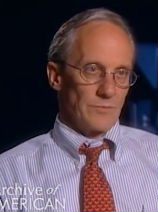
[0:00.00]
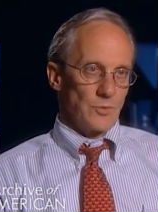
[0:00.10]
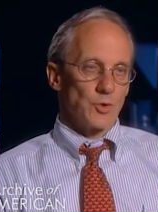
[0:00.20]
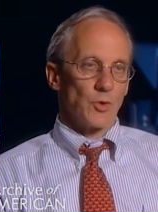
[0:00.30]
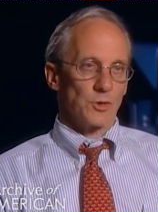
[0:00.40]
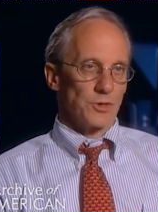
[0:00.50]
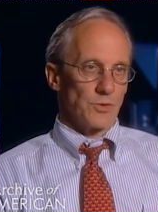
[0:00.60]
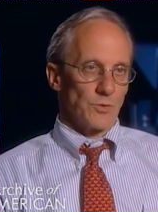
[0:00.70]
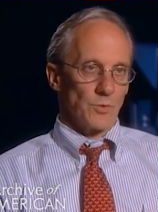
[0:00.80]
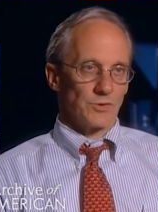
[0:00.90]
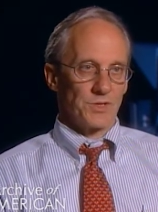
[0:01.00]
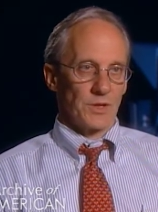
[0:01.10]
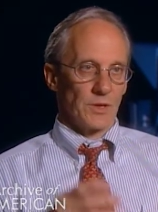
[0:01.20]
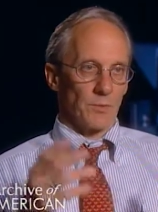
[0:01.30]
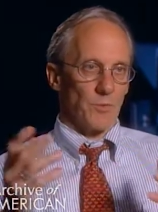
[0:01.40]
Georgia who was
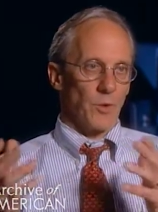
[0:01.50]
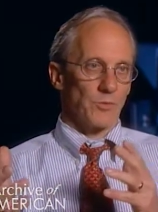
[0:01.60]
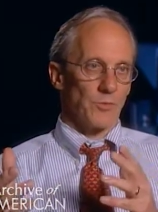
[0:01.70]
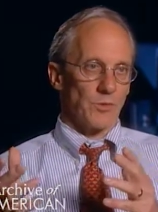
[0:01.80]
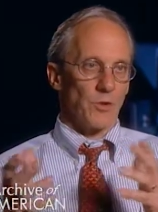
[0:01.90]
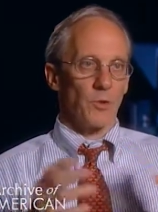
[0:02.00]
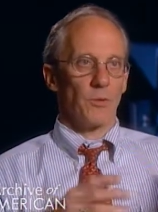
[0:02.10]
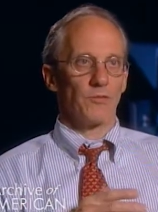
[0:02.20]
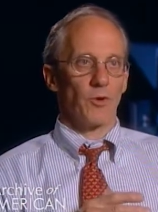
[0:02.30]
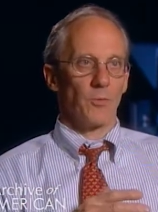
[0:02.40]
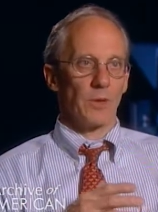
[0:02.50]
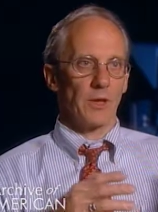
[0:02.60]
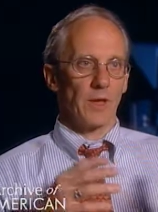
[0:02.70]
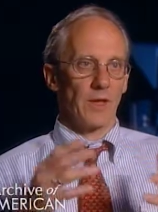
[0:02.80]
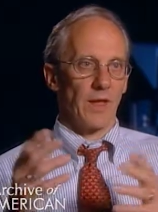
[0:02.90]
dealing both with
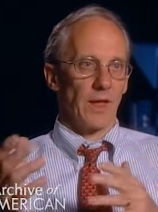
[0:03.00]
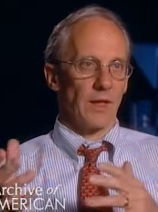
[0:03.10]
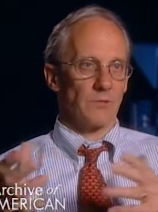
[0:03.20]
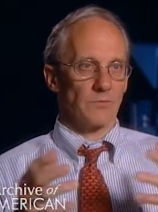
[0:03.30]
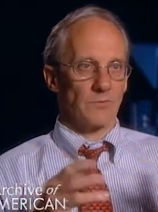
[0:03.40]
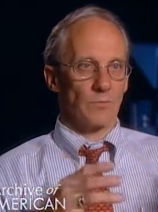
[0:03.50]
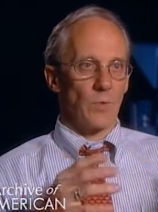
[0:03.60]
homophobia and